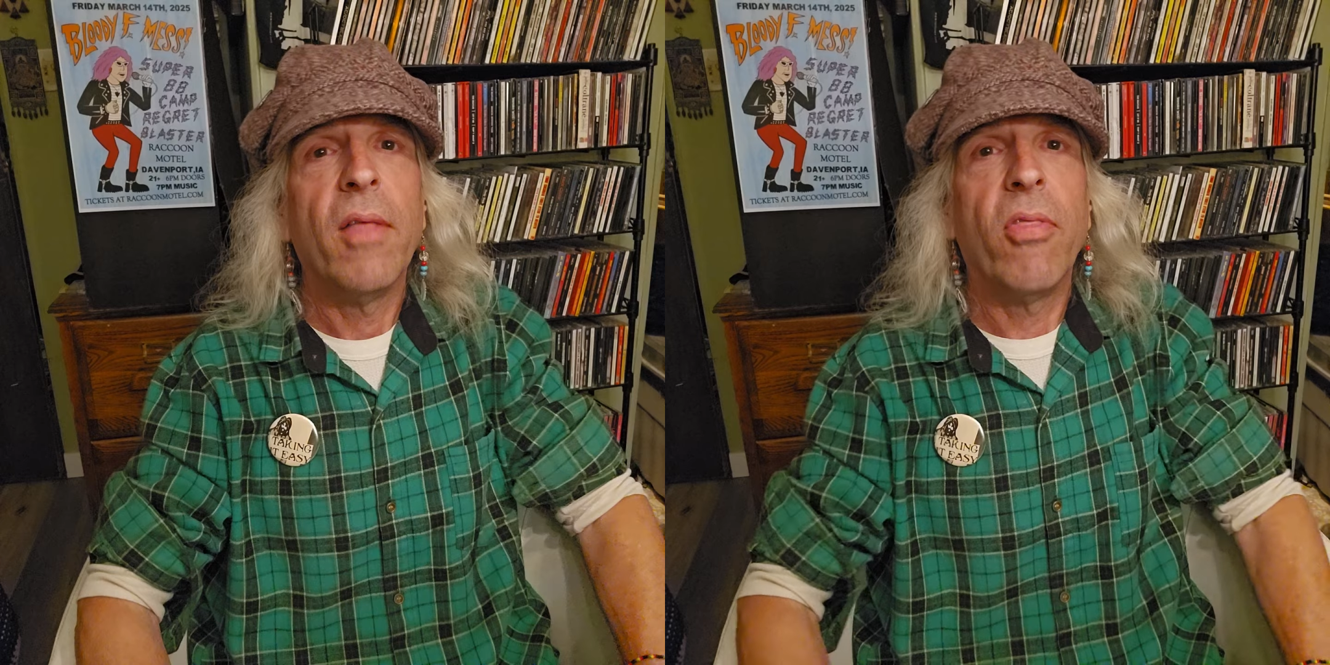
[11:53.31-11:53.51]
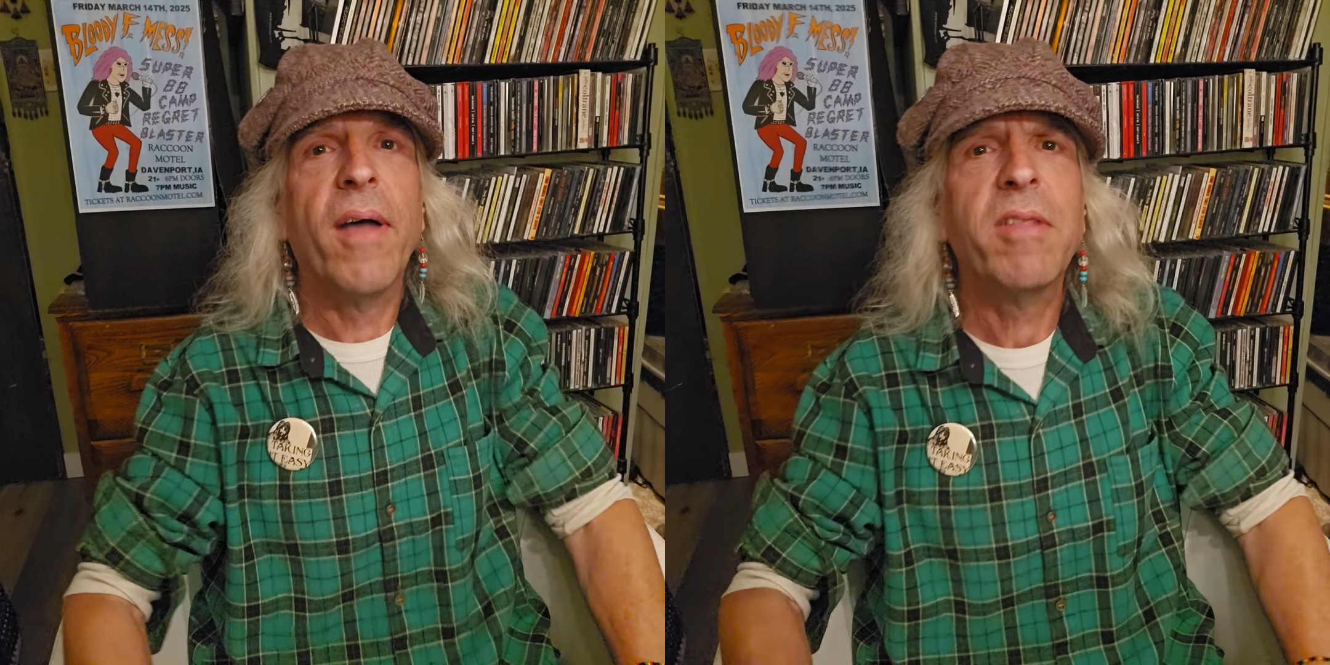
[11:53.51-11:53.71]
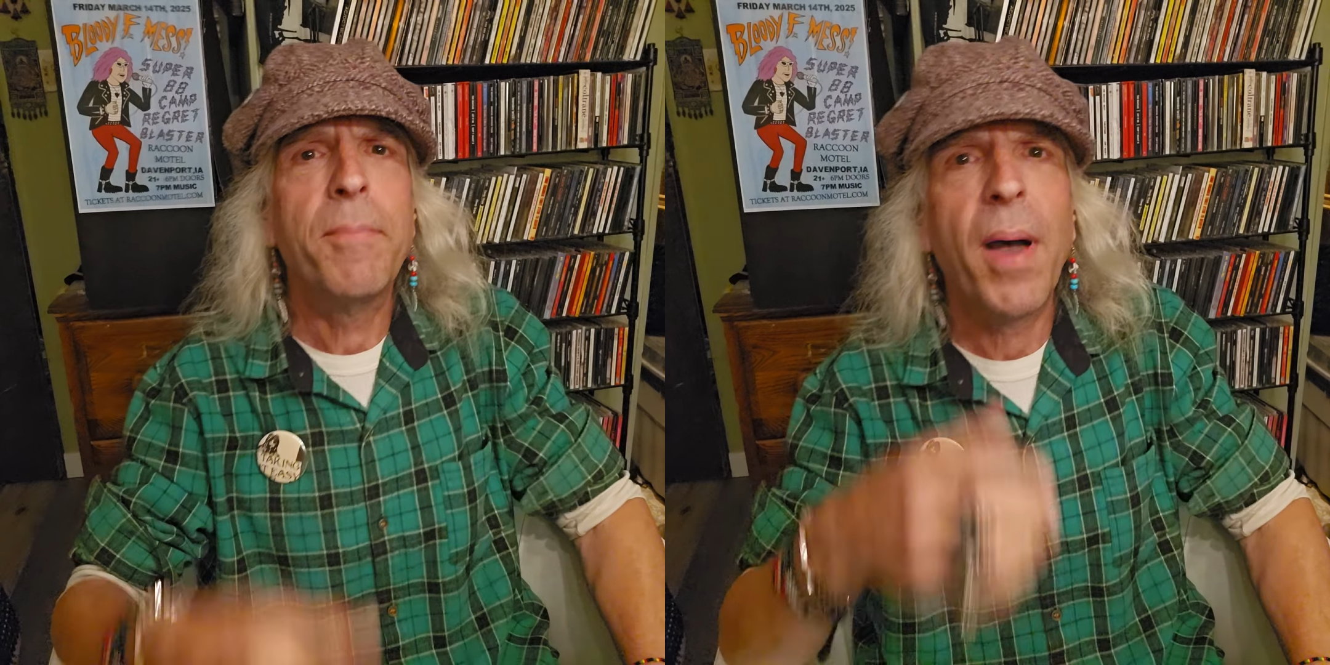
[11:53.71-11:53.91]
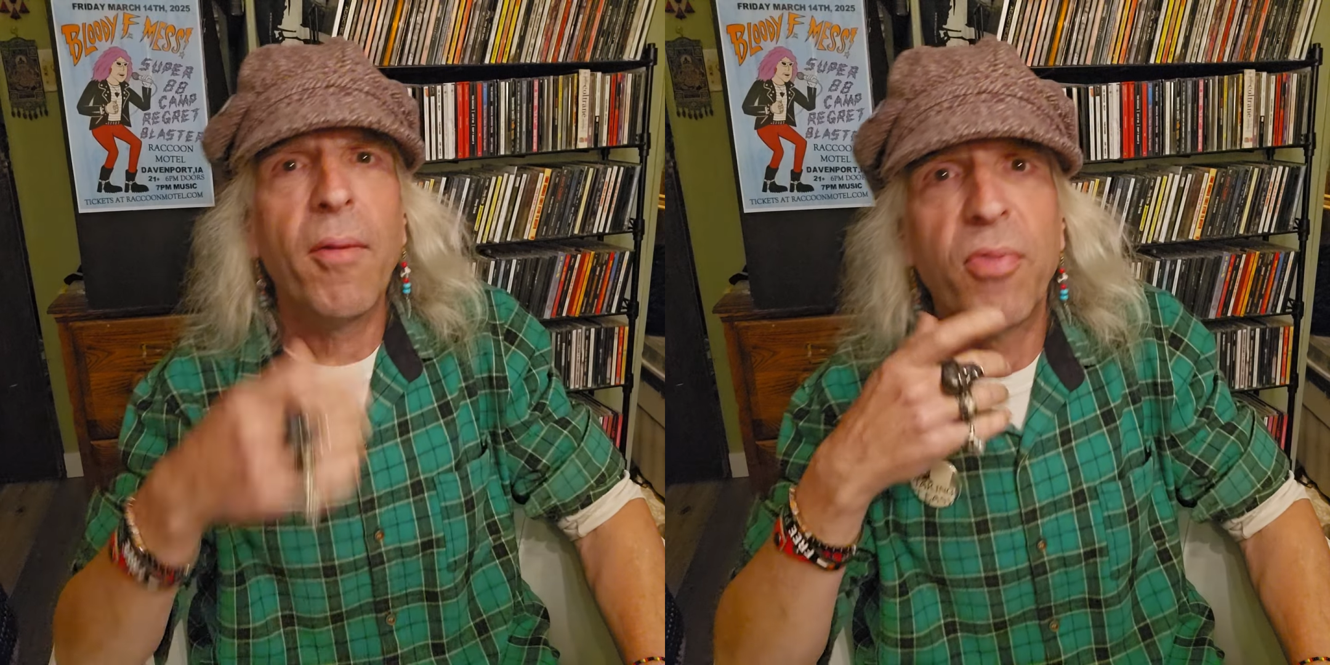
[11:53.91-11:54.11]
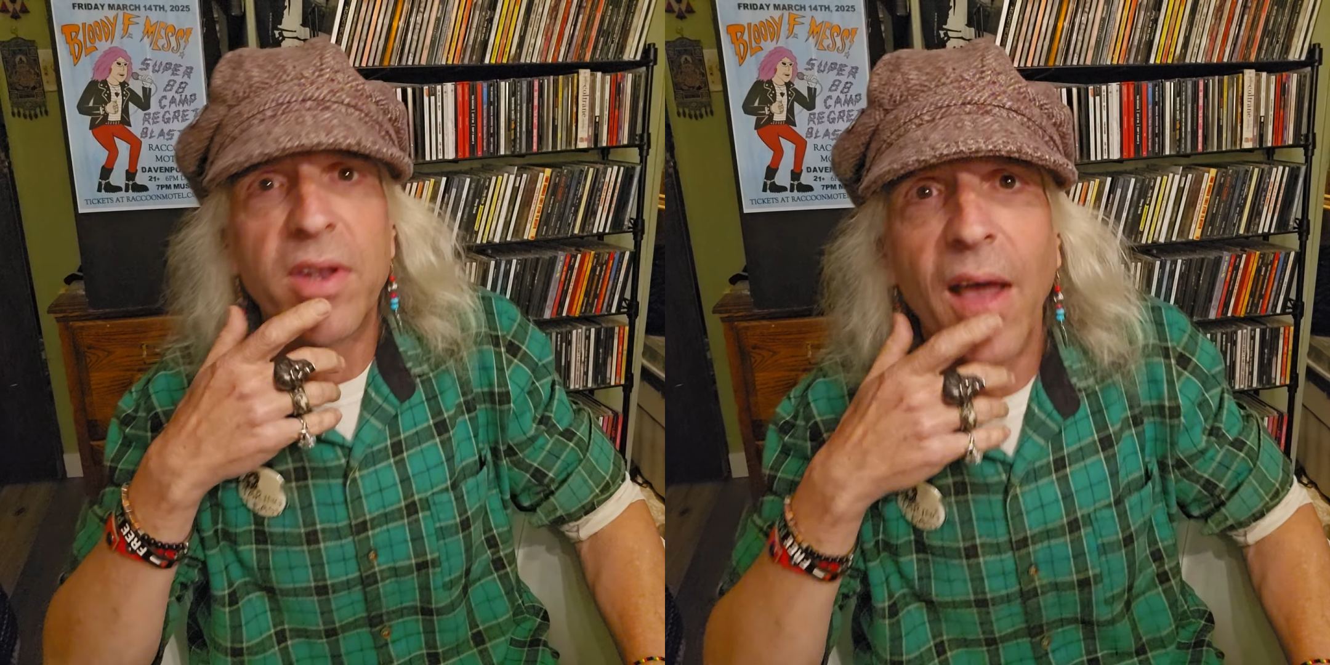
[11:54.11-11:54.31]
That's
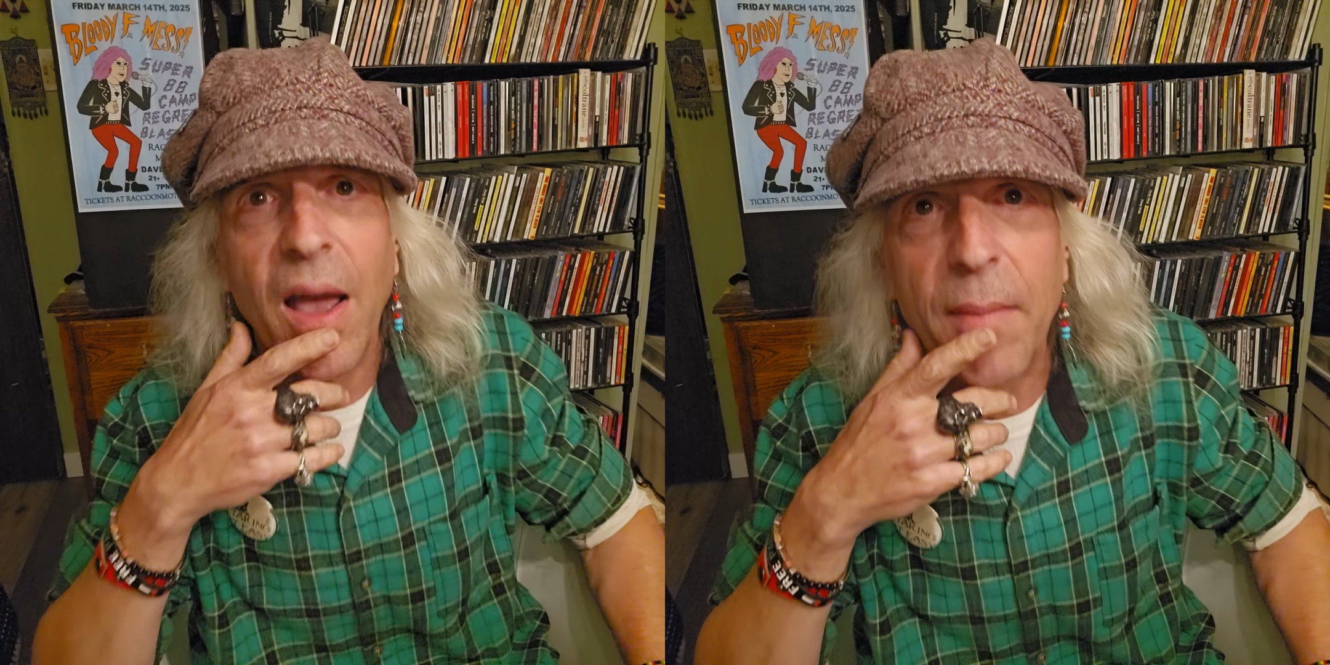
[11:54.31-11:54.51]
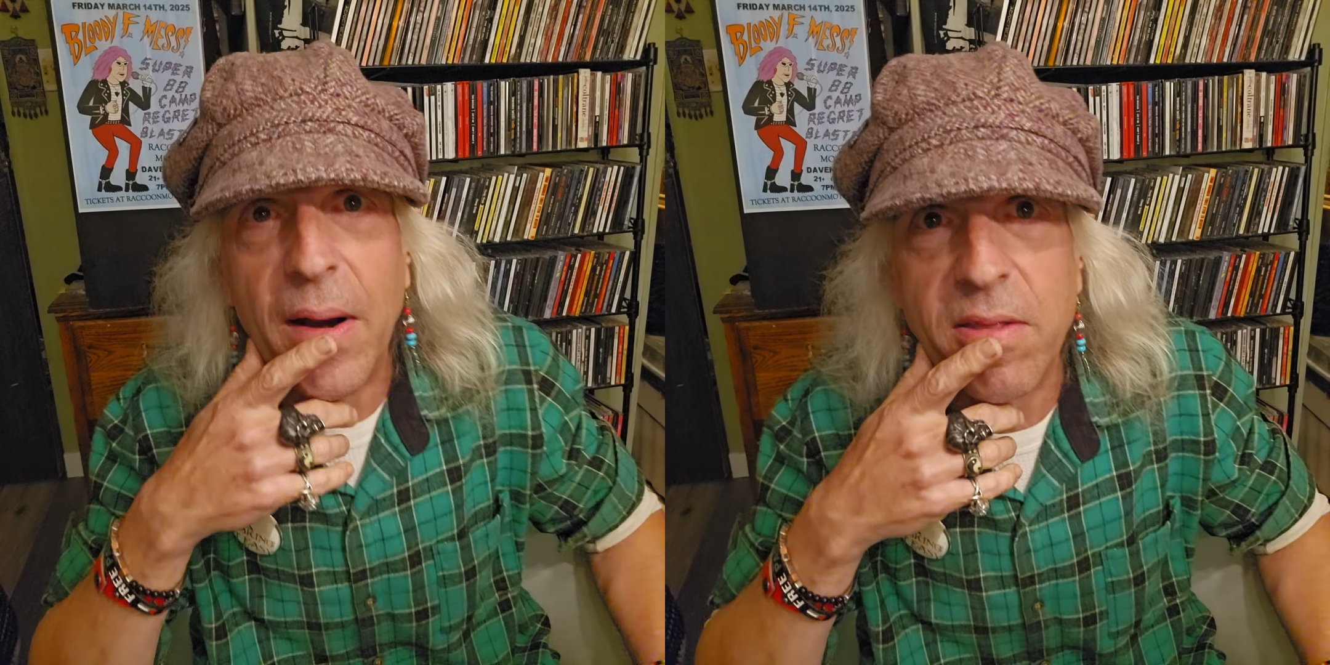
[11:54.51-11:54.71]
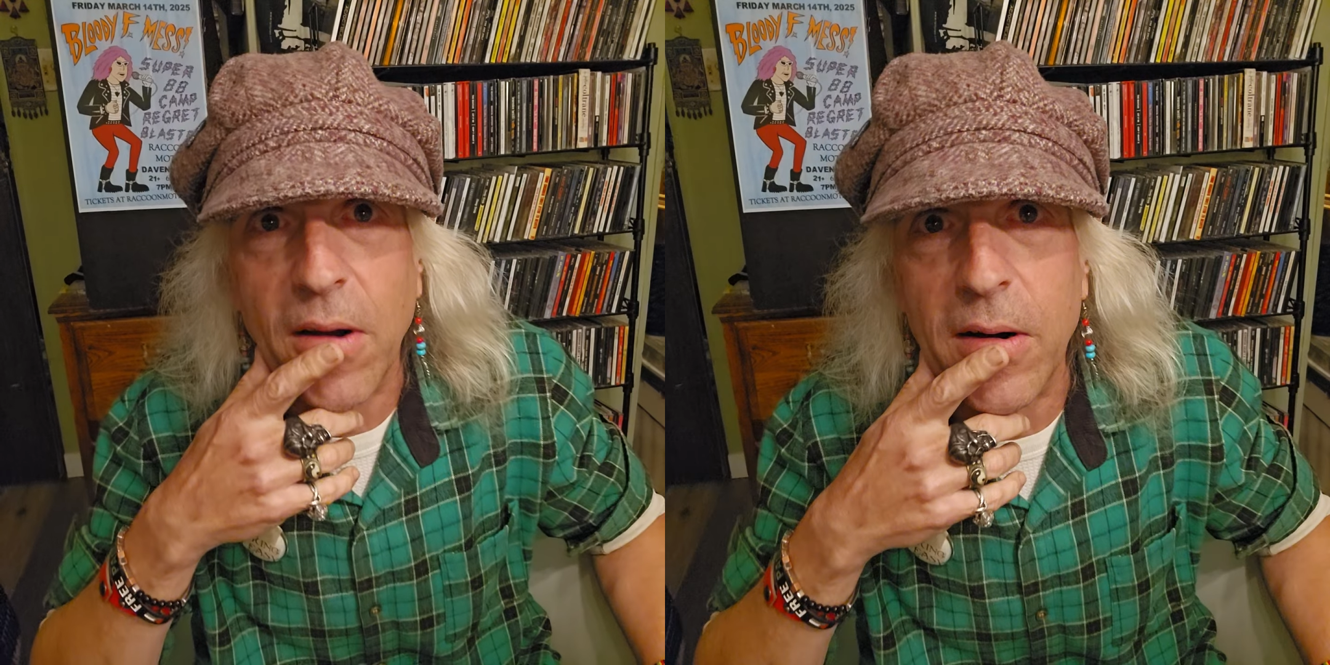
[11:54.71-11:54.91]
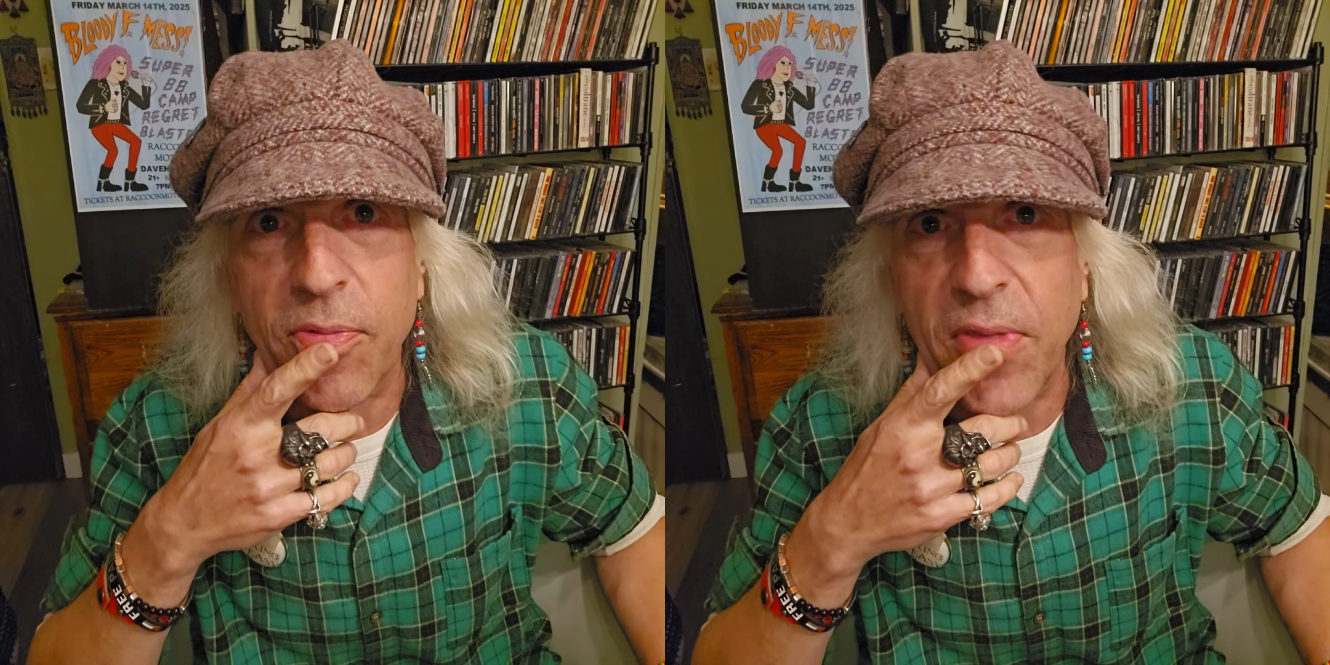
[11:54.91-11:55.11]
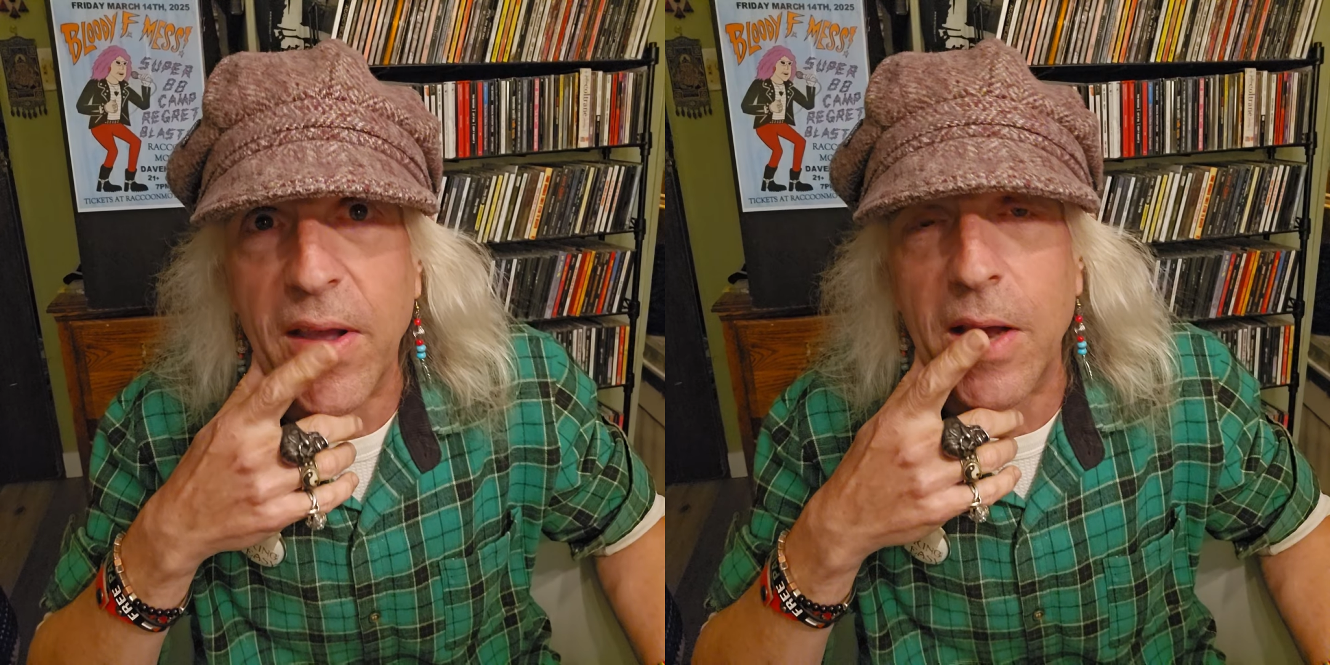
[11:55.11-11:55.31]
about the time I
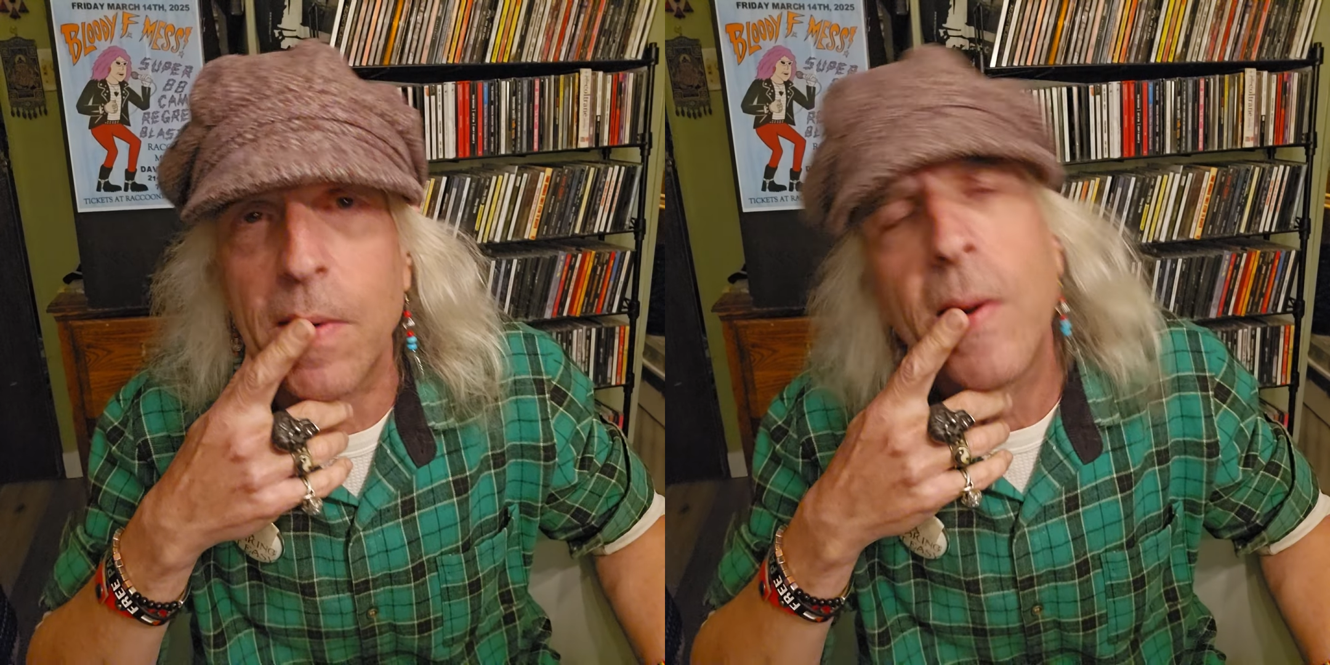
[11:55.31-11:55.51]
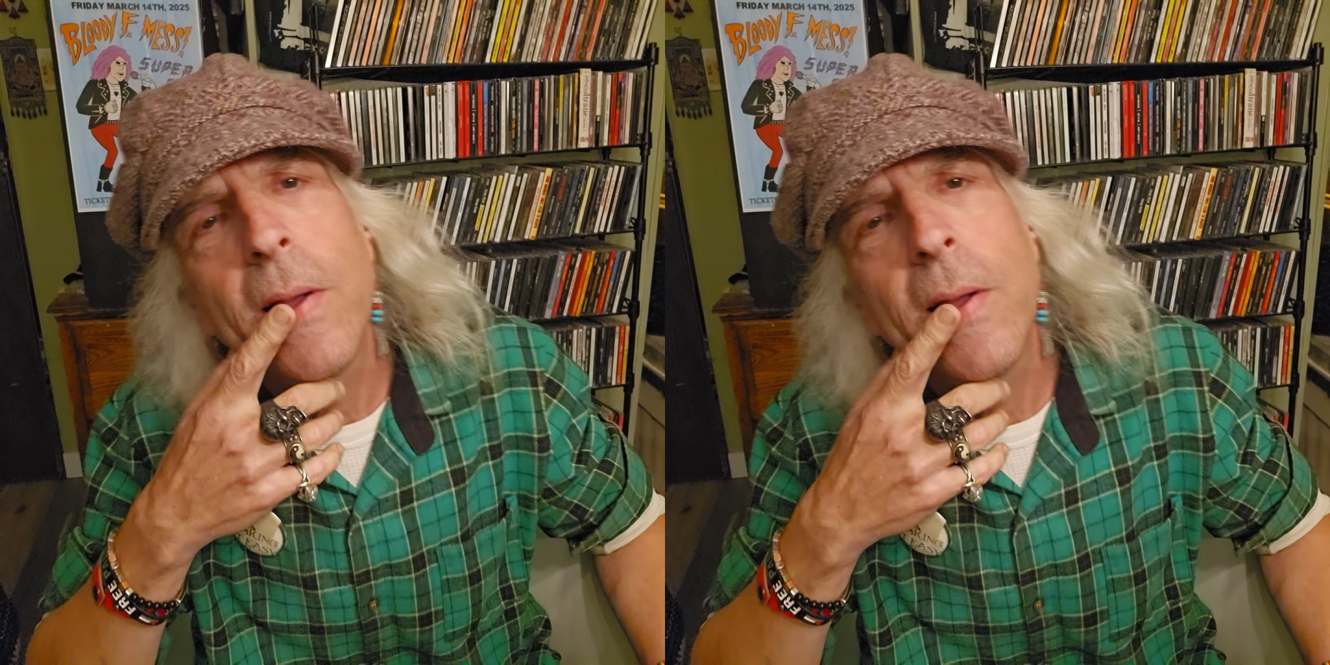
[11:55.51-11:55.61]
started thinking,